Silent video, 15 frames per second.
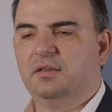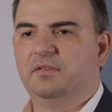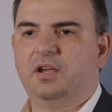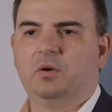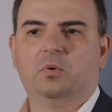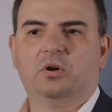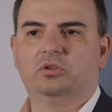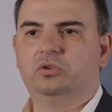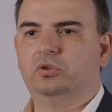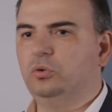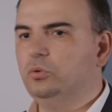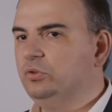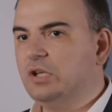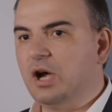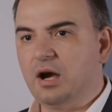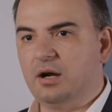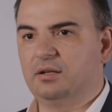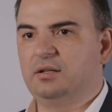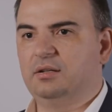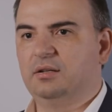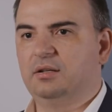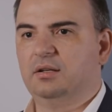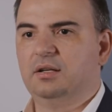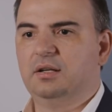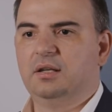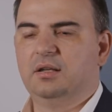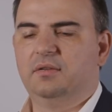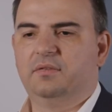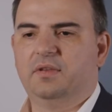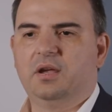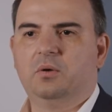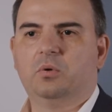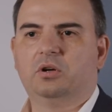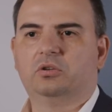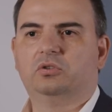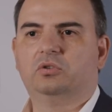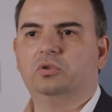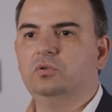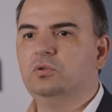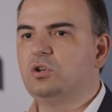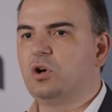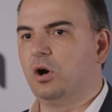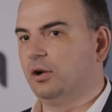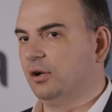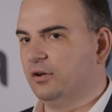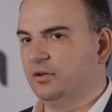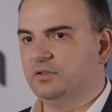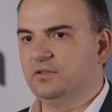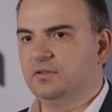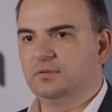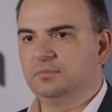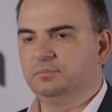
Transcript: They were too dark, they were too colored.